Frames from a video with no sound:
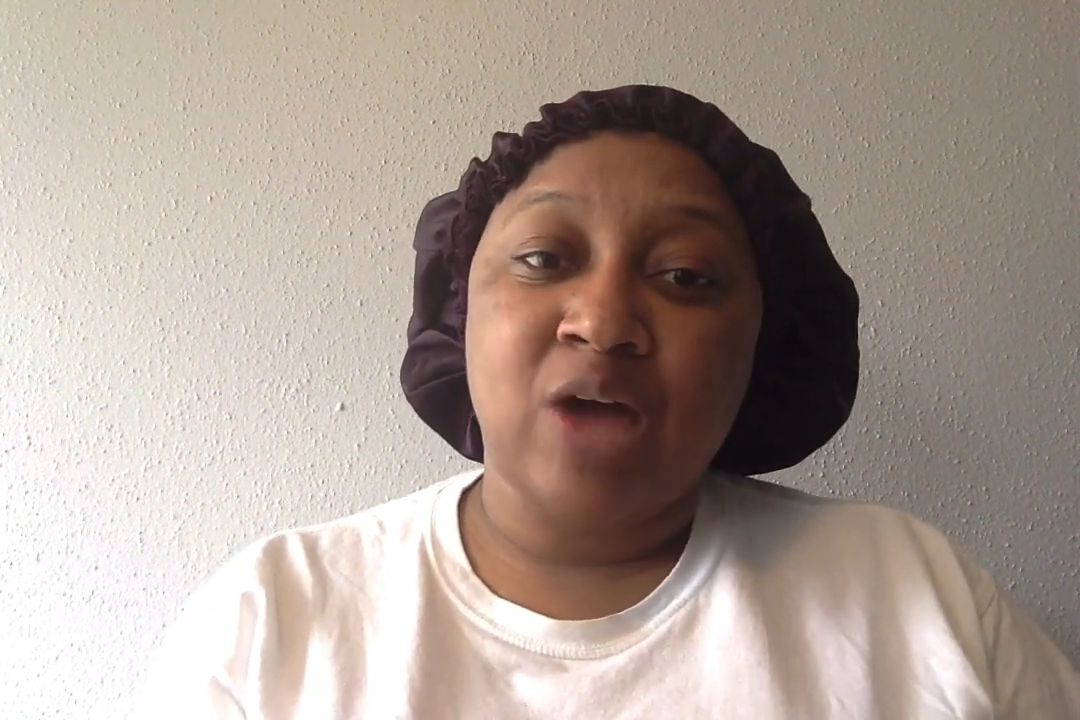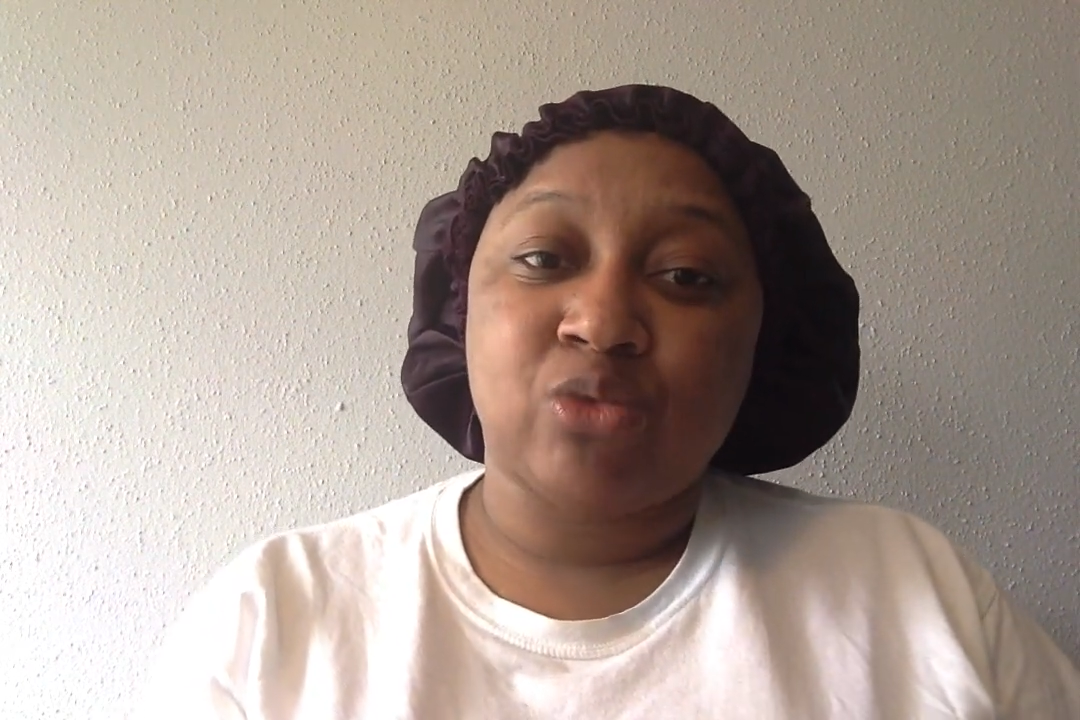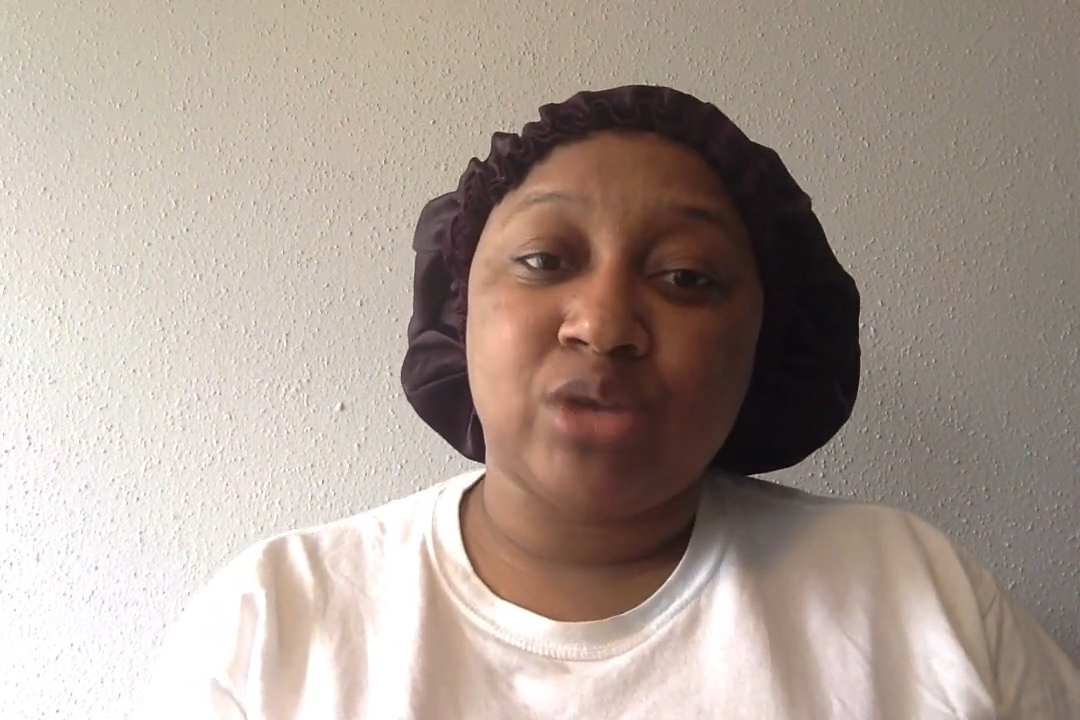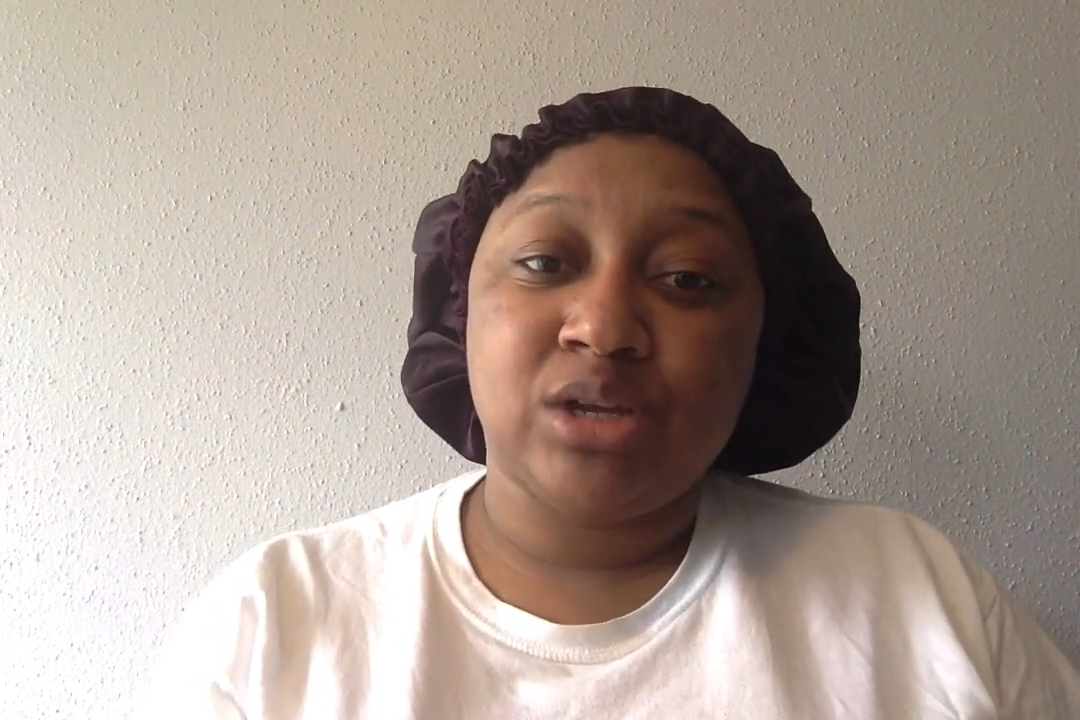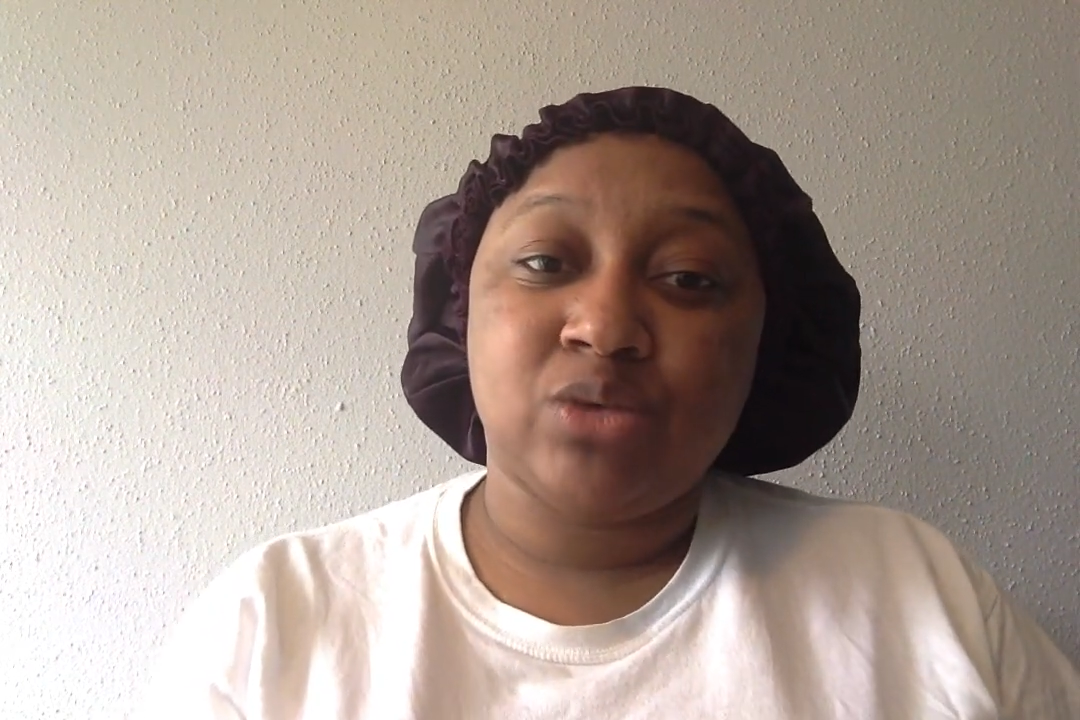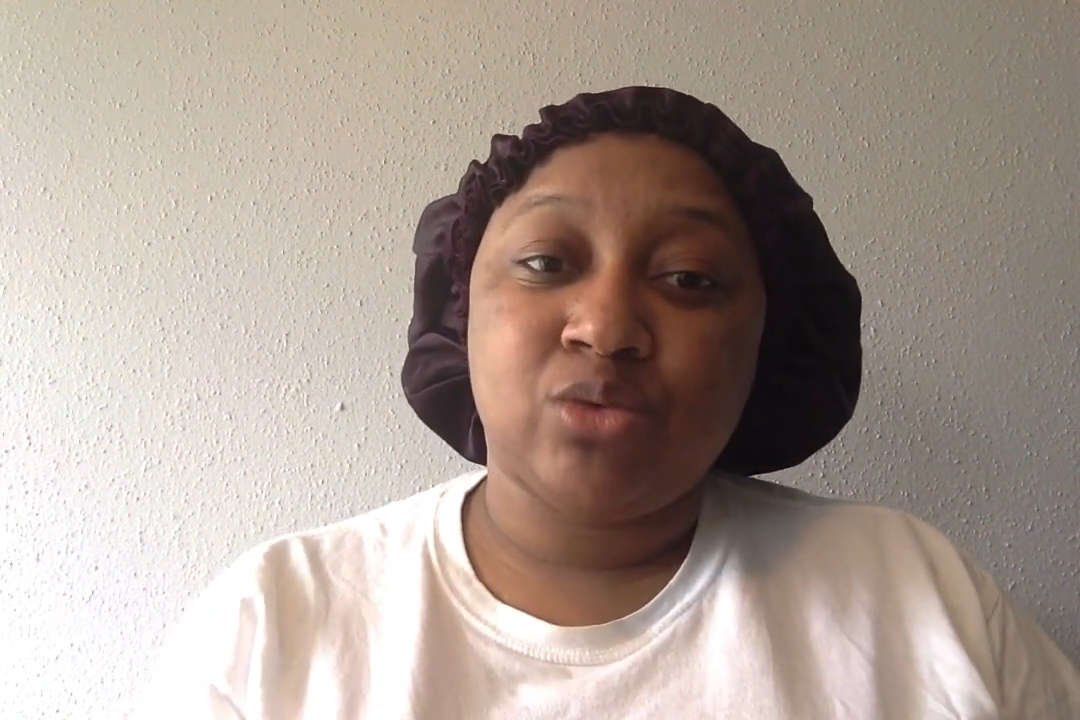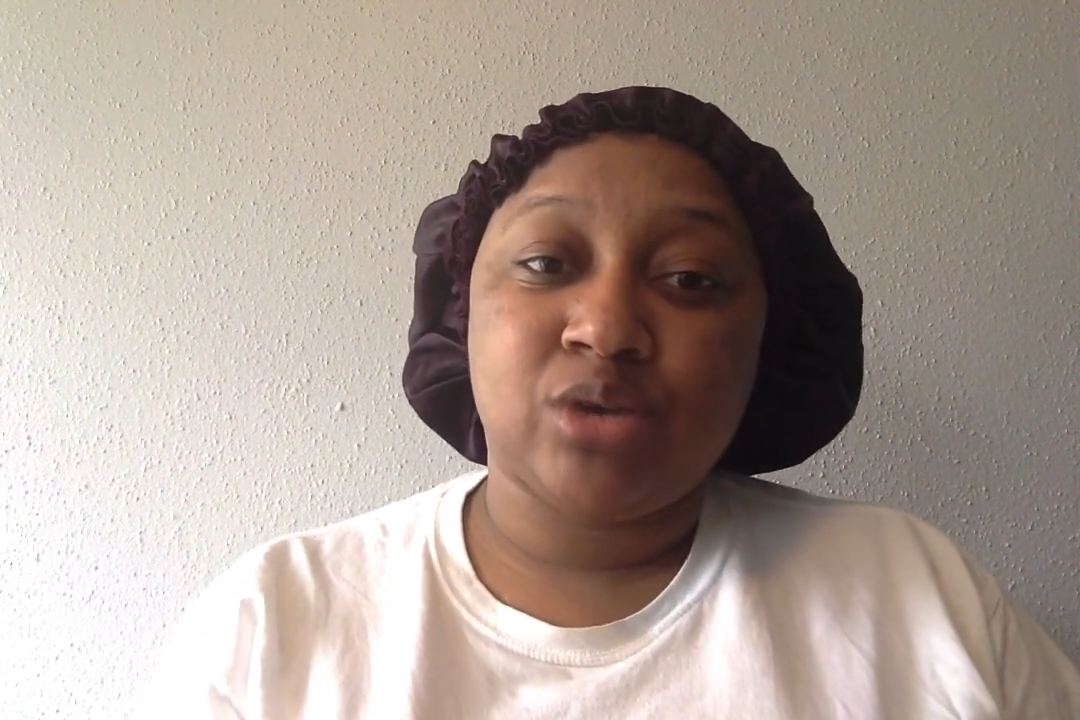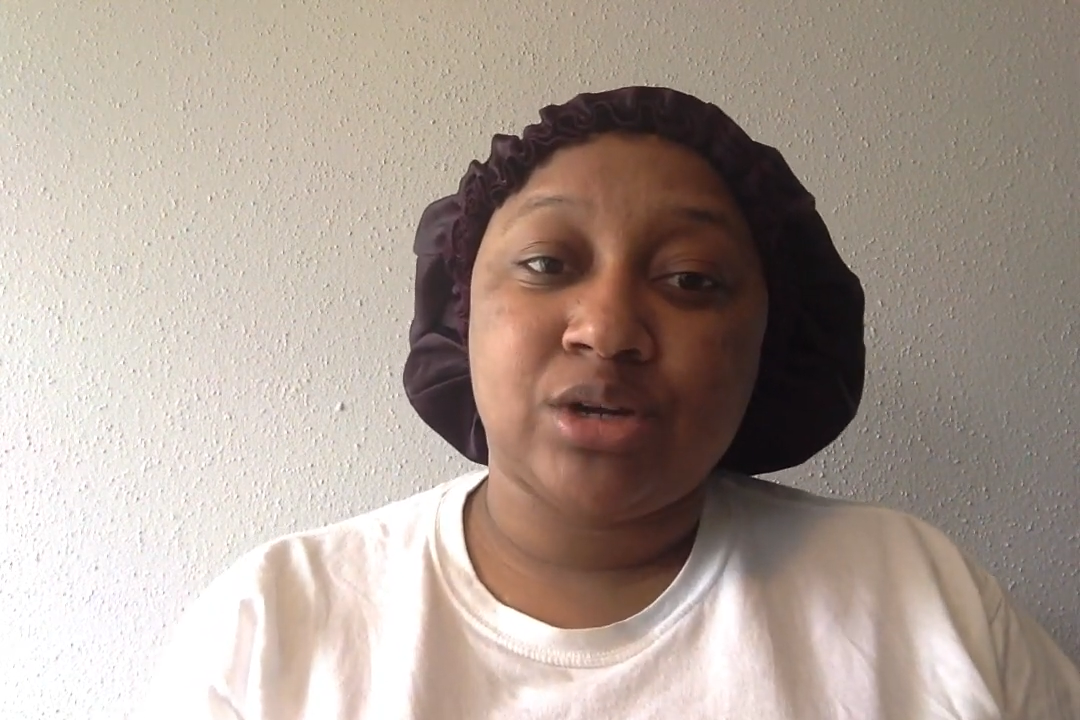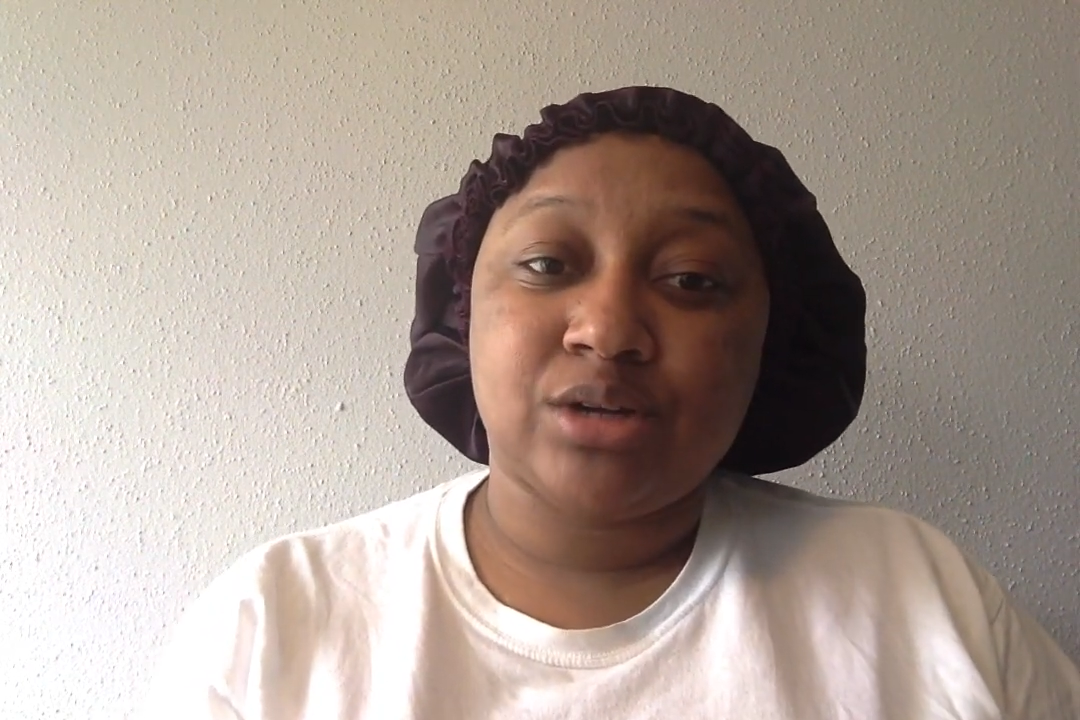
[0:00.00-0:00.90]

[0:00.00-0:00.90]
really want